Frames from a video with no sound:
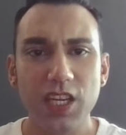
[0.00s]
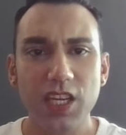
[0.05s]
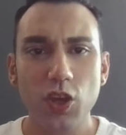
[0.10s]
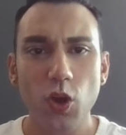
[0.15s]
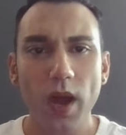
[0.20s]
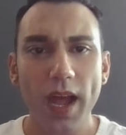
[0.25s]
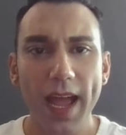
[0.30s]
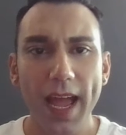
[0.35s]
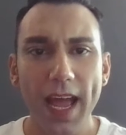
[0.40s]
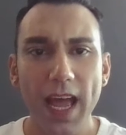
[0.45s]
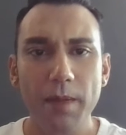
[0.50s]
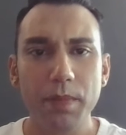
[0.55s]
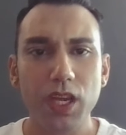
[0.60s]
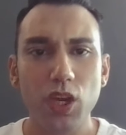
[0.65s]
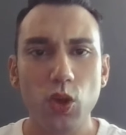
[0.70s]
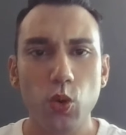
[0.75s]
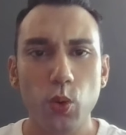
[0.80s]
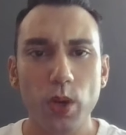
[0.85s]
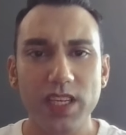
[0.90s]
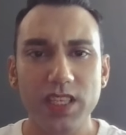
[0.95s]
you're
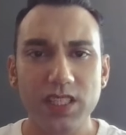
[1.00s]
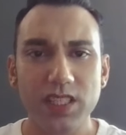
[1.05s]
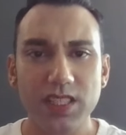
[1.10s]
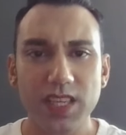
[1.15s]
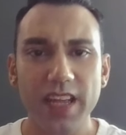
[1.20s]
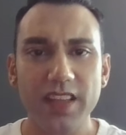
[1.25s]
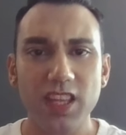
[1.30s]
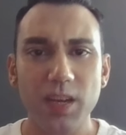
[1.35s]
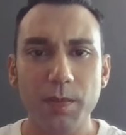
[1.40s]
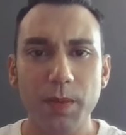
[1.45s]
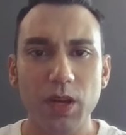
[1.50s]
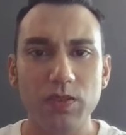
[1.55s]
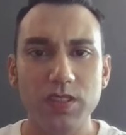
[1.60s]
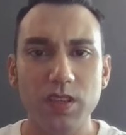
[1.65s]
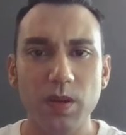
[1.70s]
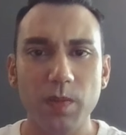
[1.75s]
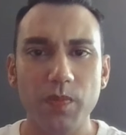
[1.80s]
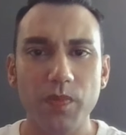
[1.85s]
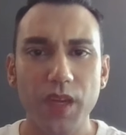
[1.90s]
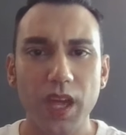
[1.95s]
happy or excited about
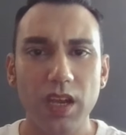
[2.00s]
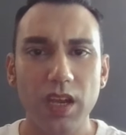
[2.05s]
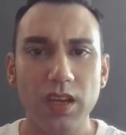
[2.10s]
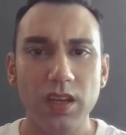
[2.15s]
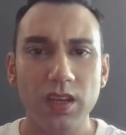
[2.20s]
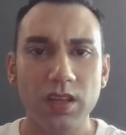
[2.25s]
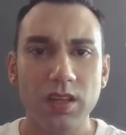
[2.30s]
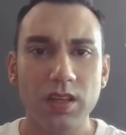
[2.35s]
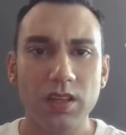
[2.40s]
something,